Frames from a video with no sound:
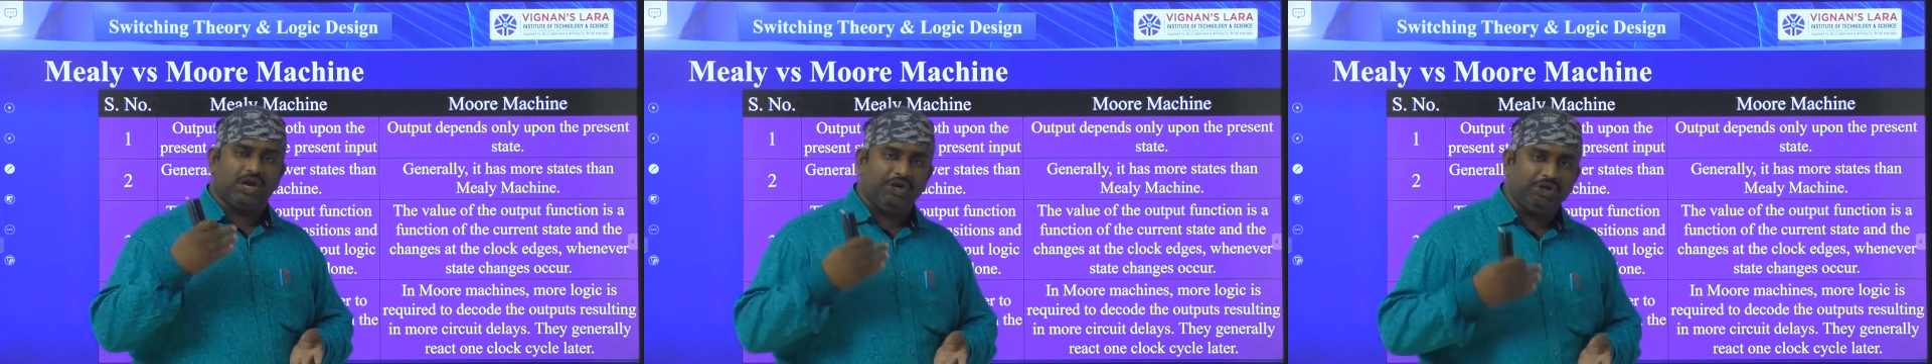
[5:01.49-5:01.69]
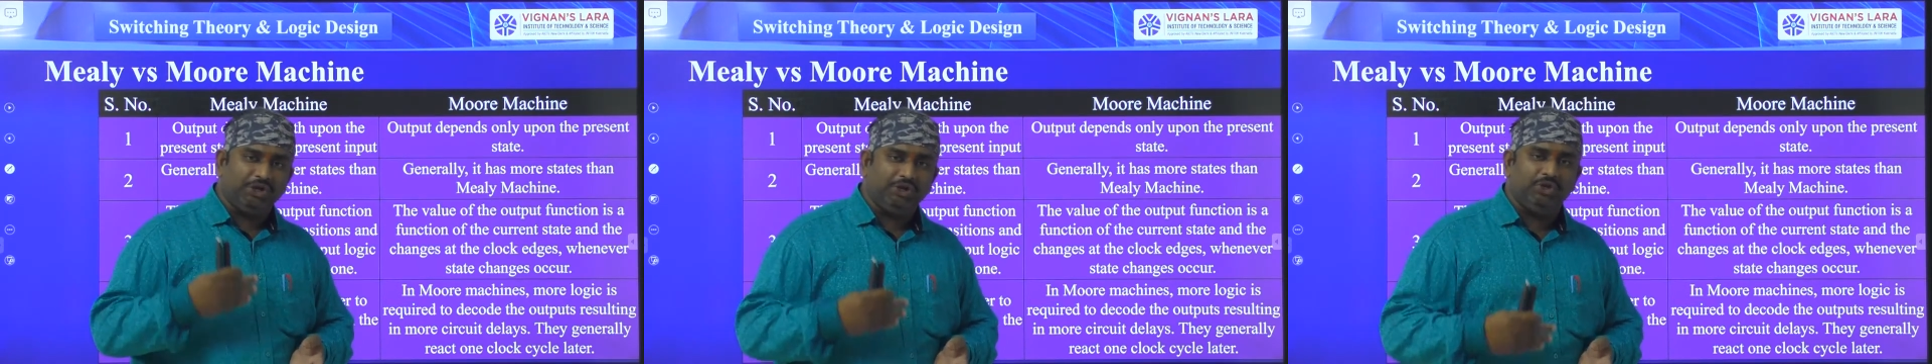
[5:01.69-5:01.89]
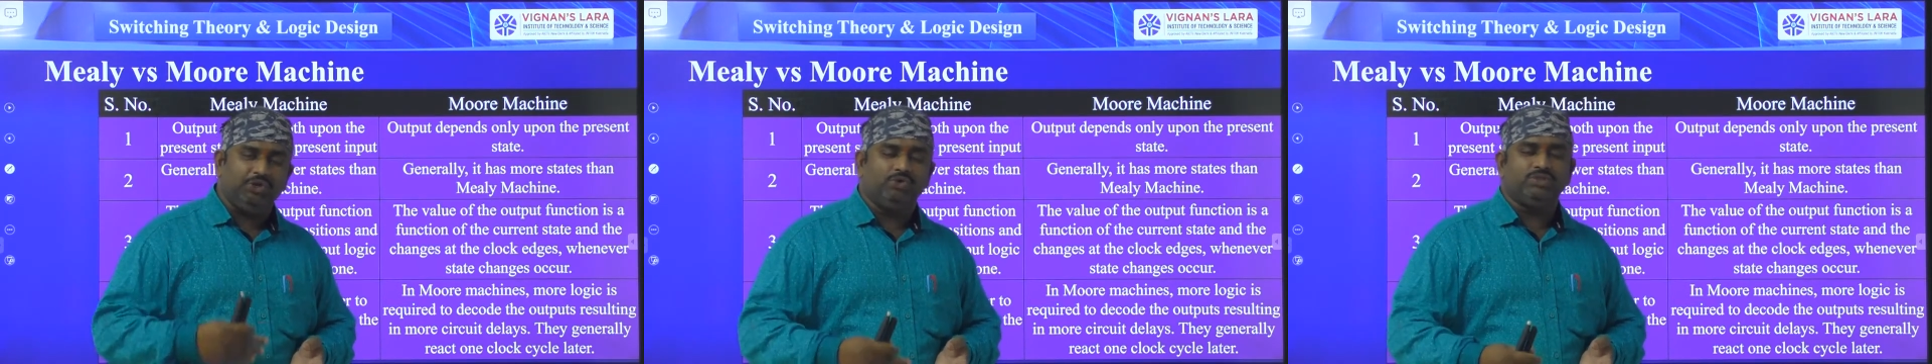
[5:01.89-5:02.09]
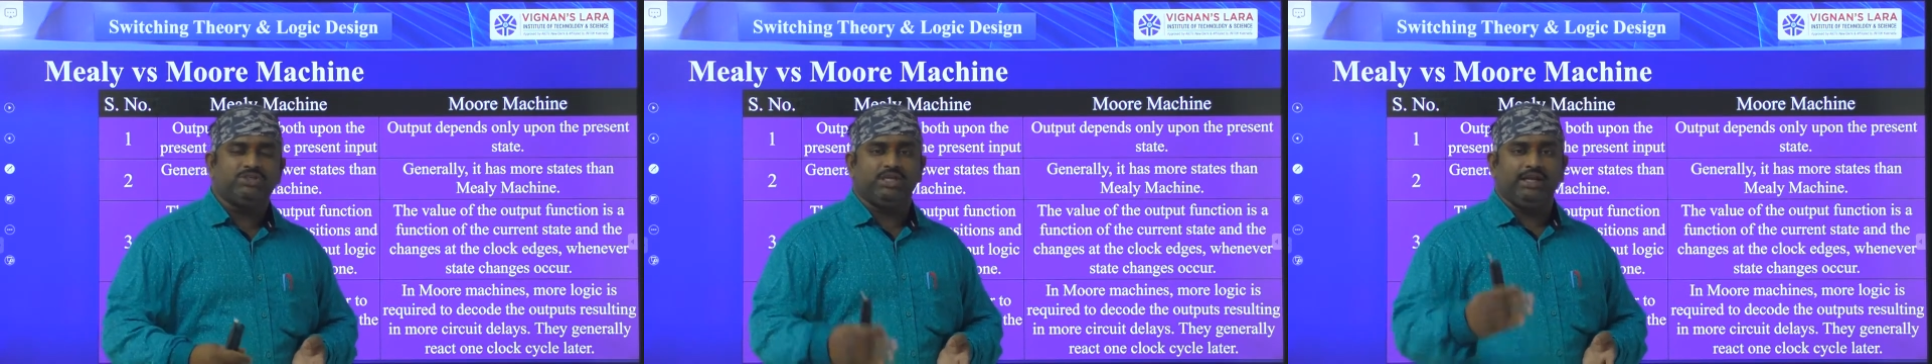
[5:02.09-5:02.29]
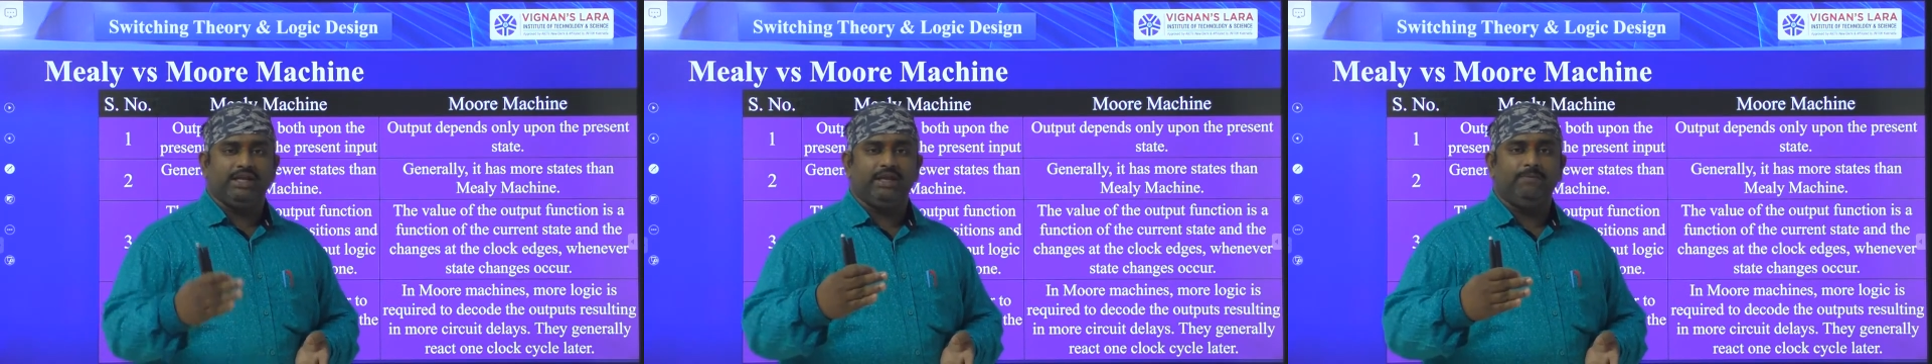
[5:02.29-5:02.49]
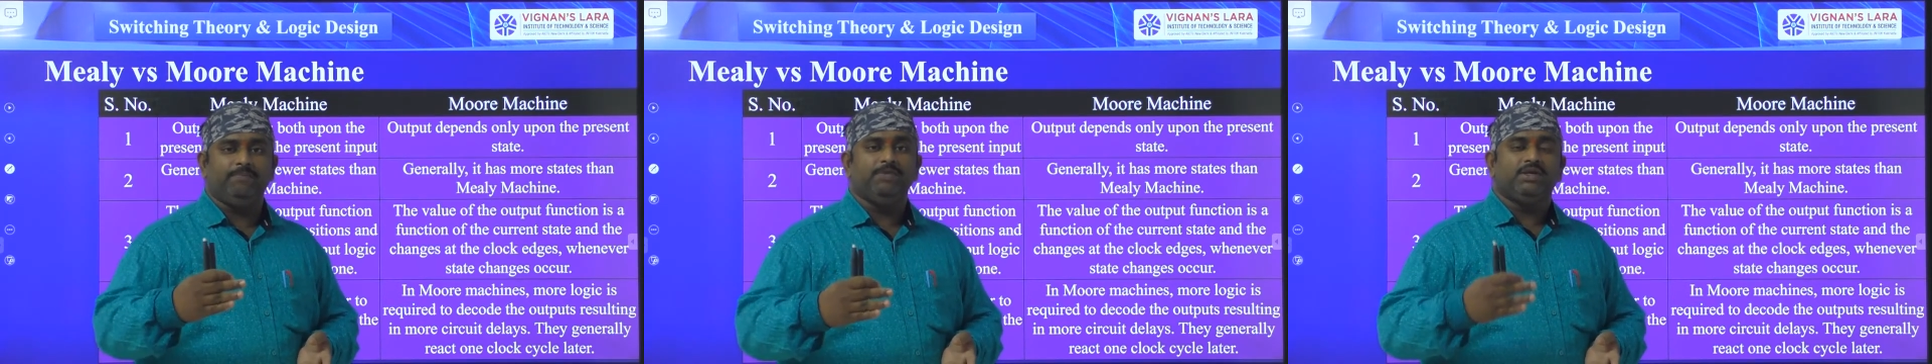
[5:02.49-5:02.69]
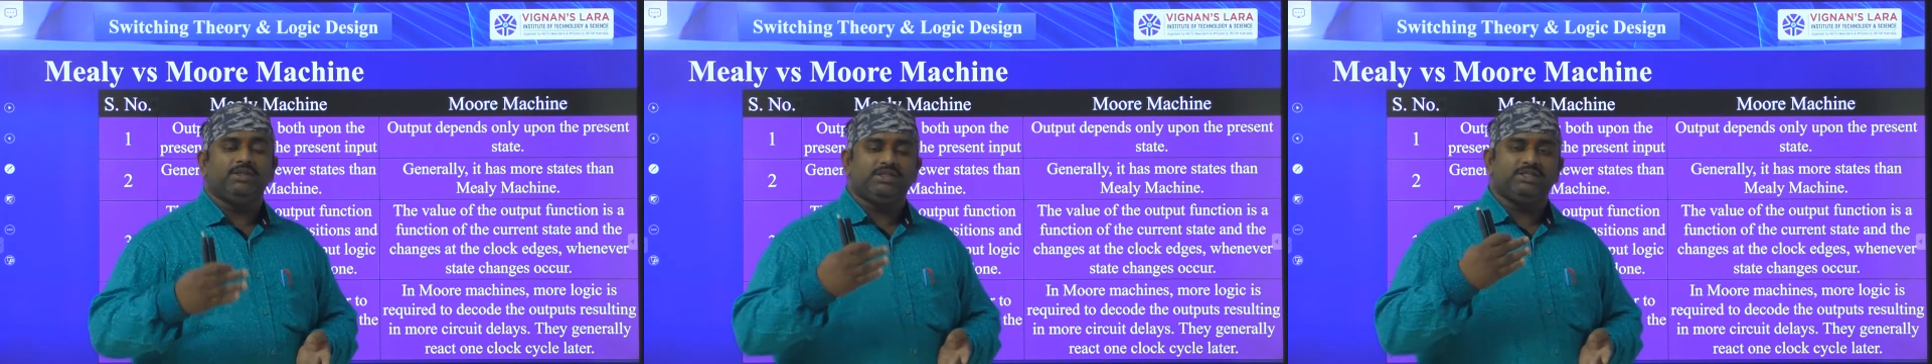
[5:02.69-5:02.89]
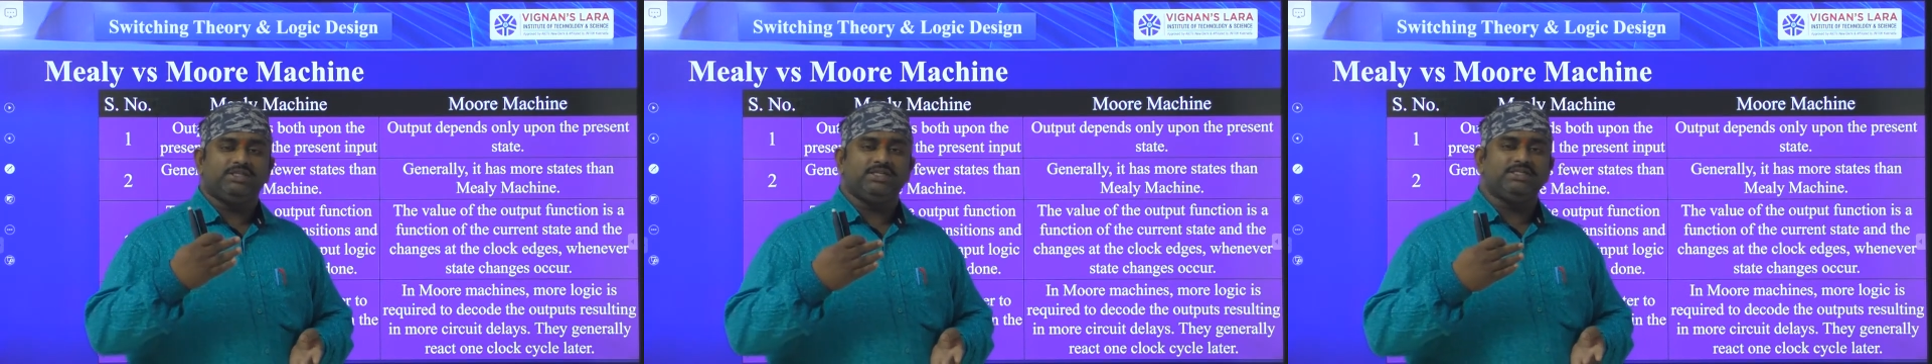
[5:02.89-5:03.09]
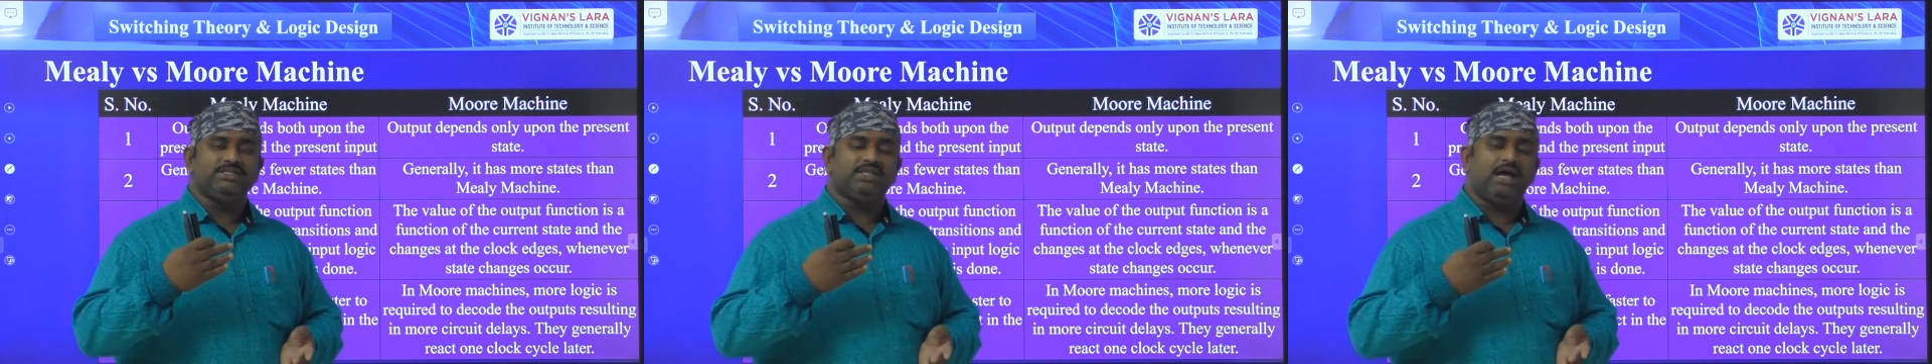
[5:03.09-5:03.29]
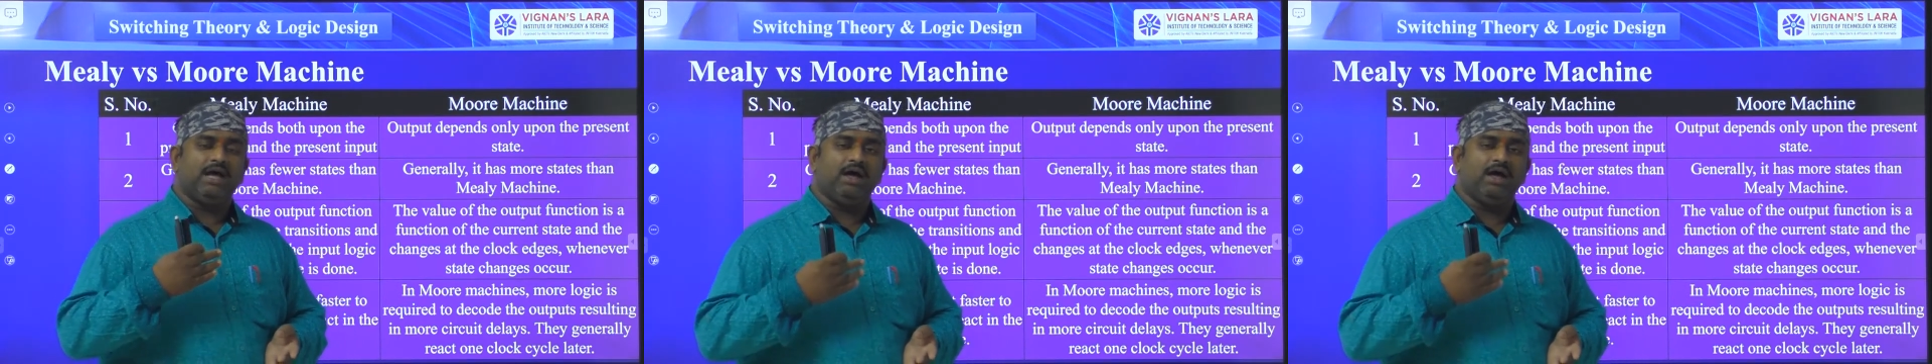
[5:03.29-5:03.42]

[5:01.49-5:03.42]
continuously. This is